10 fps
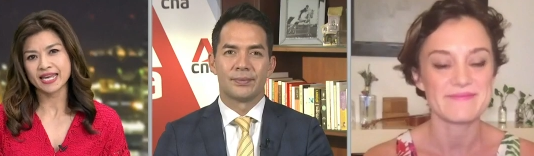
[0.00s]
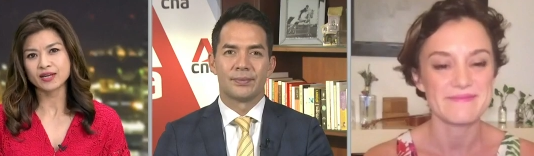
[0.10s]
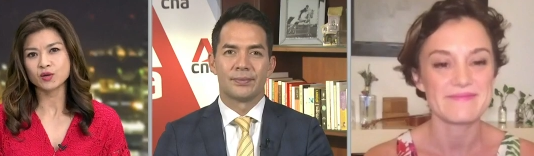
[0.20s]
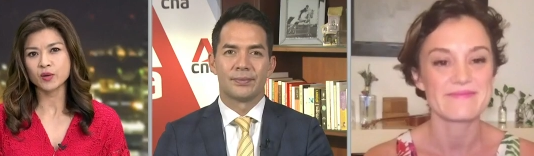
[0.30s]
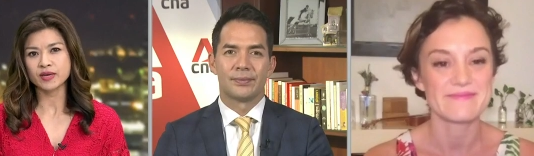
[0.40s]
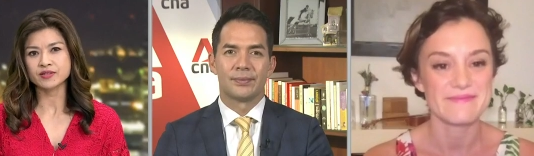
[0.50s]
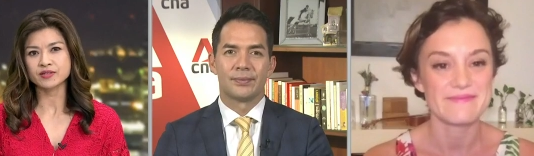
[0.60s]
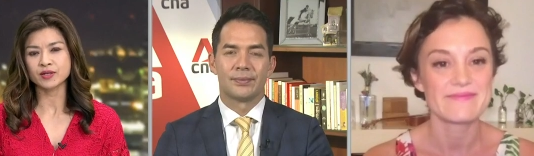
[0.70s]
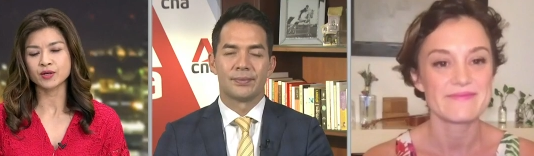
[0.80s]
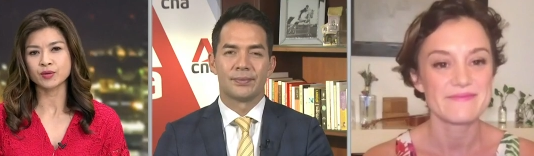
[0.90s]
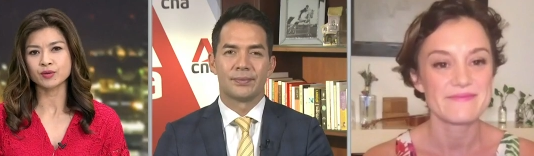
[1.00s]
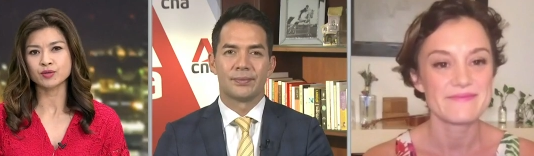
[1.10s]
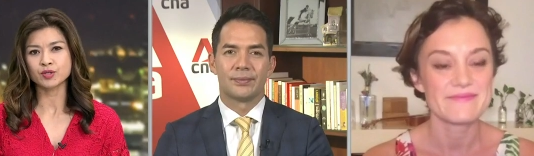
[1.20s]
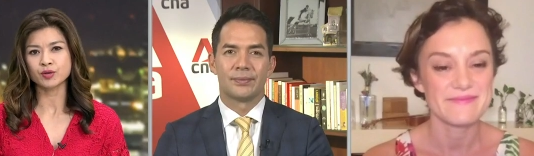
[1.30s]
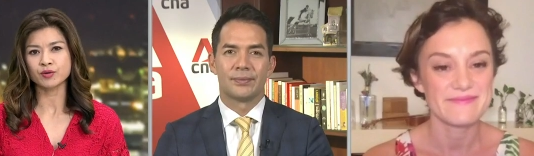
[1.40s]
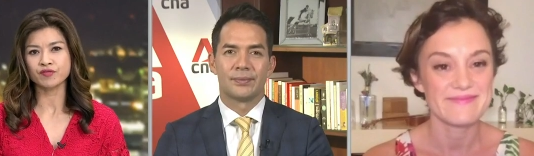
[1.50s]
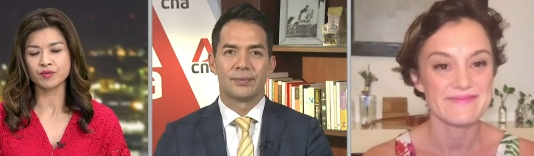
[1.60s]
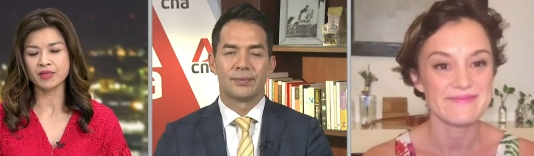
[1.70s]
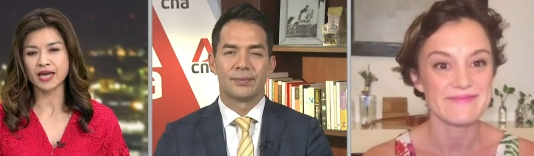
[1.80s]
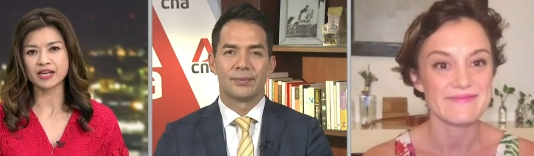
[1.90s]
Speaker 1: takeaways you took
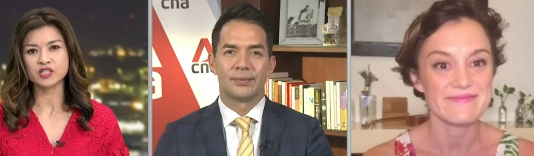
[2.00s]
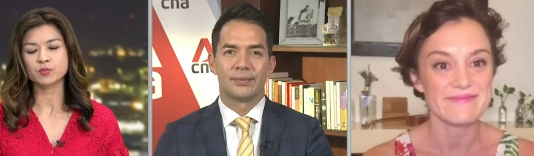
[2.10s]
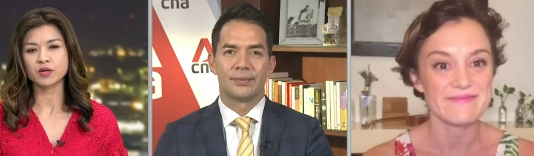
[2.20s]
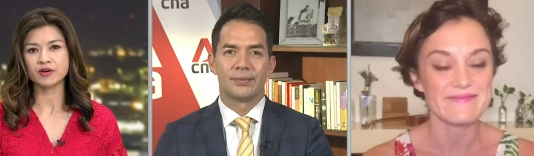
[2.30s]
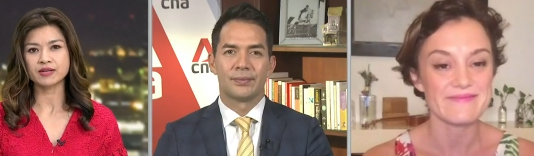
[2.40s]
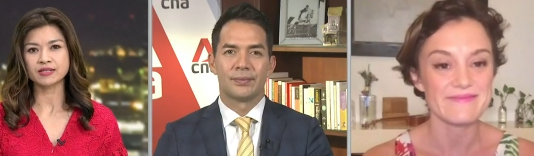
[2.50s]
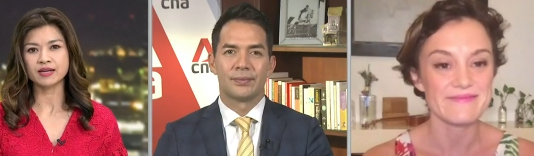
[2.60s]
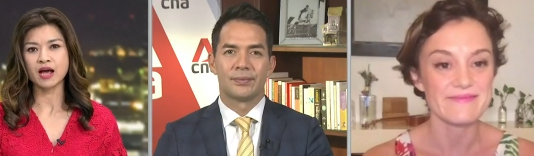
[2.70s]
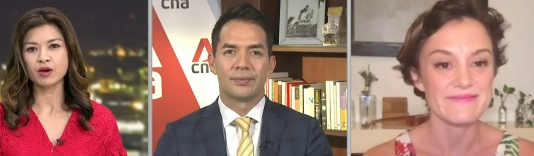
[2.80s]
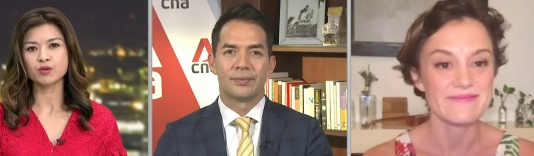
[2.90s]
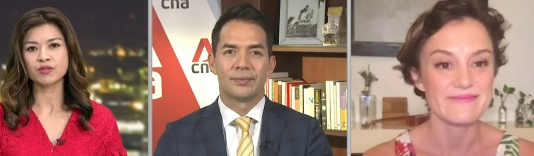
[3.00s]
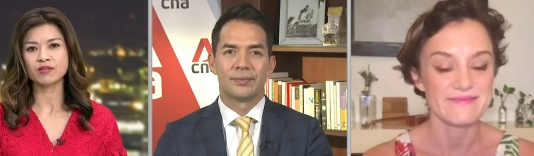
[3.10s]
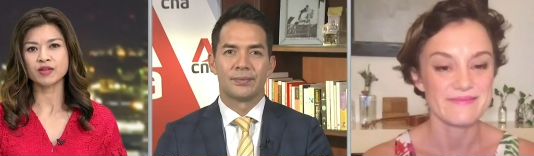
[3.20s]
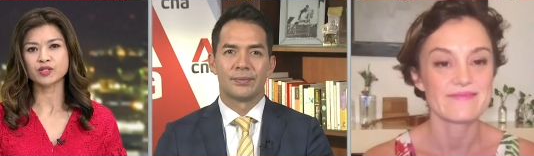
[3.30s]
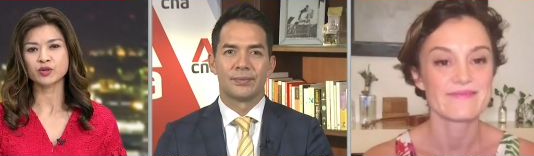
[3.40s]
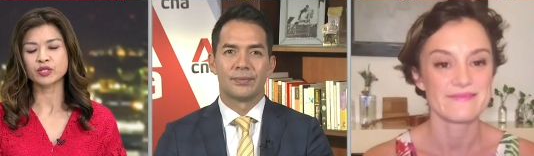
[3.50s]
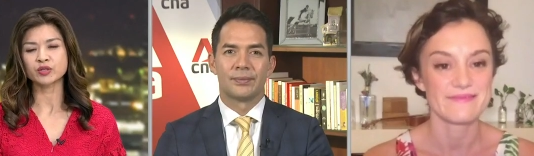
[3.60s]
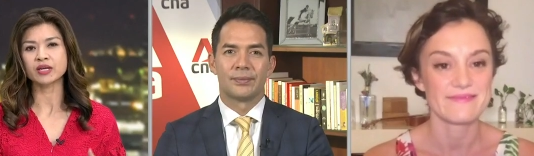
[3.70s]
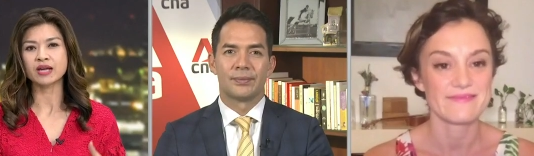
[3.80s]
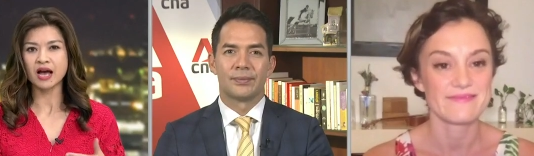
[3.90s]
from that experience, and how you think that's going to
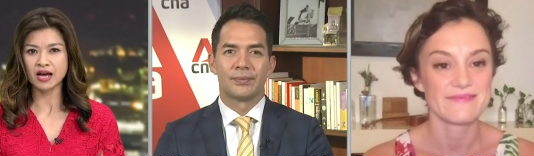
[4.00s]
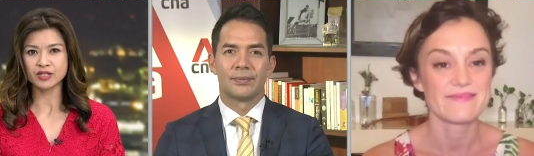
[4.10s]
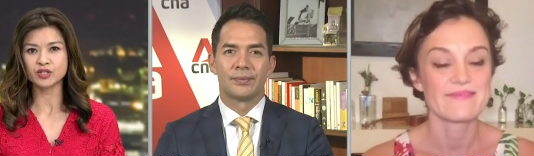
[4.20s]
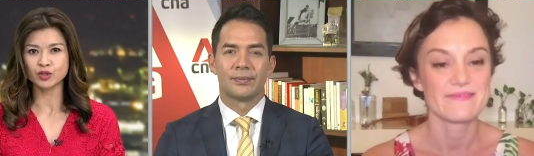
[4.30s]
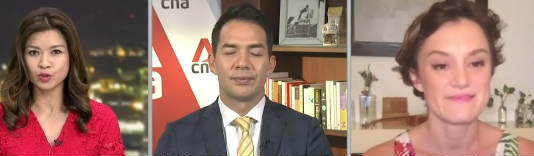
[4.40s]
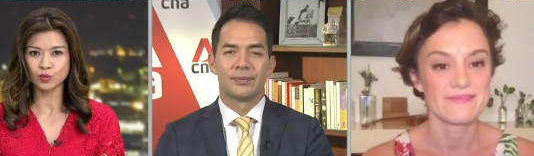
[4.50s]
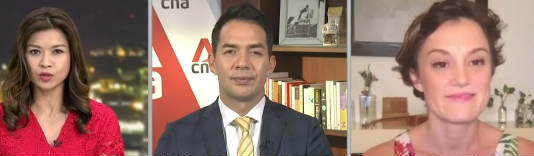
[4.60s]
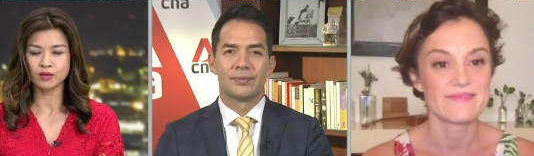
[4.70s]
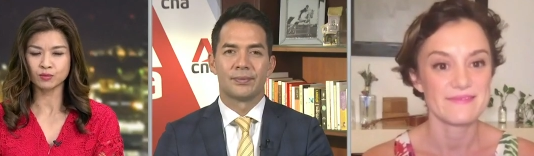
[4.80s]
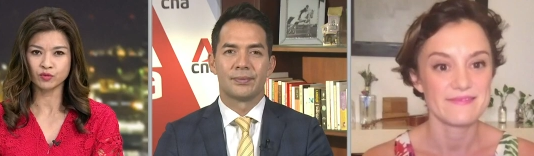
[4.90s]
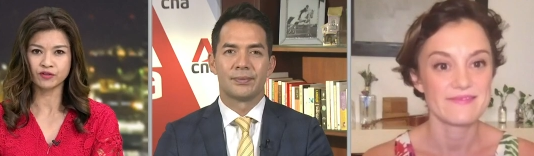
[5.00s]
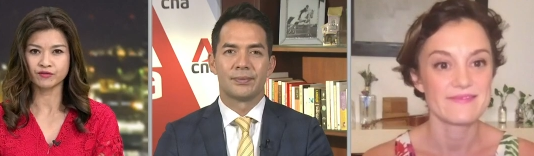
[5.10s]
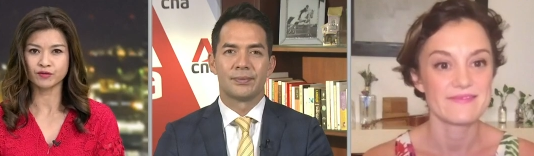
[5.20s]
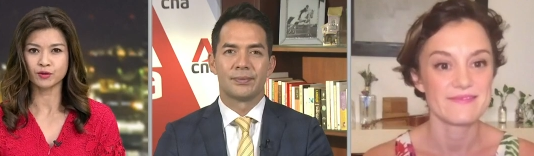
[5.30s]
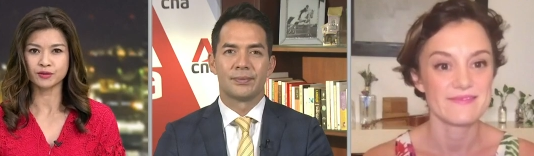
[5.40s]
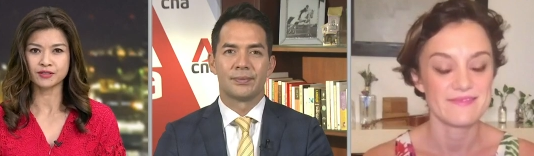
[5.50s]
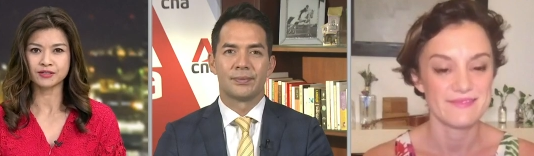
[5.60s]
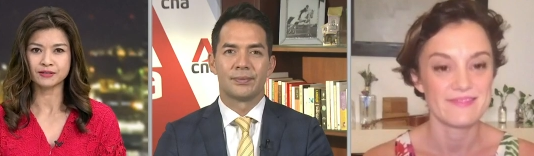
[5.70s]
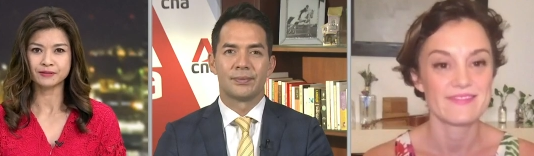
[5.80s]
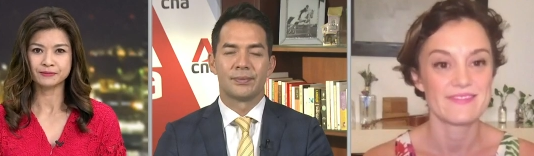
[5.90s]
enhance your work moving forward?